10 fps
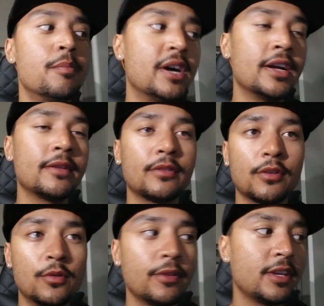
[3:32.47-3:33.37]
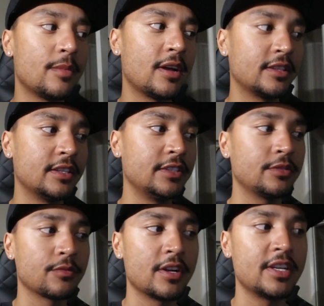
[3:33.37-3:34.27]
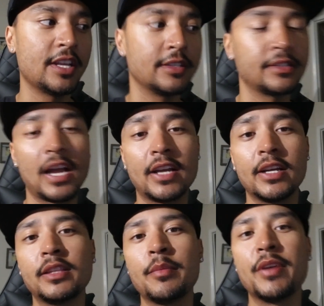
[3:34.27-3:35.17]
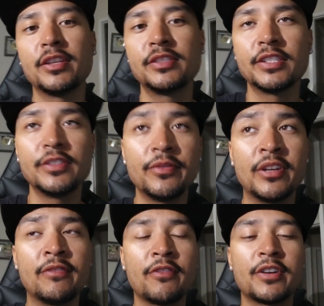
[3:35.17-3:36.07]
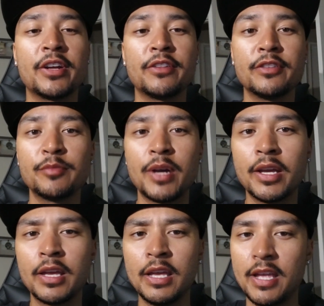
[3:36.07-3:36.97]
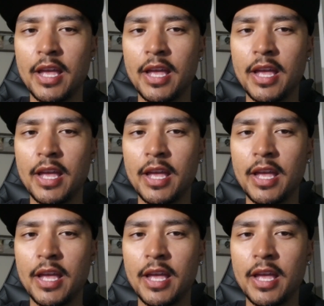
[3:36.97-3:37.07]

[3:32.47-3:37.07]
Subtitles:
But the cool thing about this run is I cut the best 60 foot I've ever cut on this bike,